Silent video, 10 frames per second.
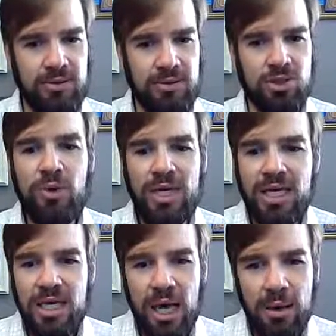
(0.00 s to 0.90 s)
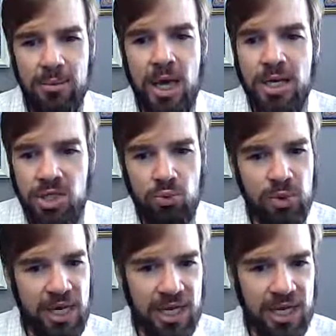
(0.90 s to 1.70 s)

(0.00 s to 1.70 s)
So we can come to the reading